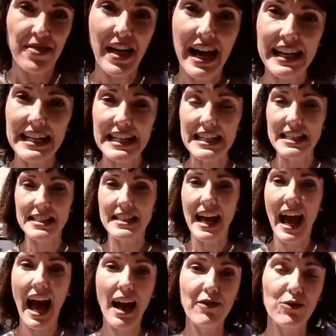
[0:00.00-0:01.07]
that is
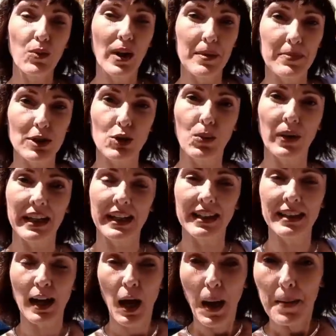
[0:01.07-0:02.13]
halfway
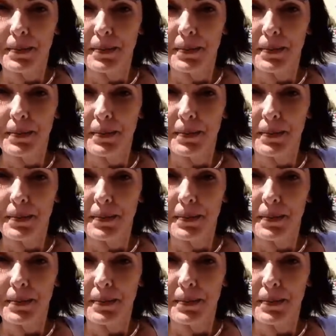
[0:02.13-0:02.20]
between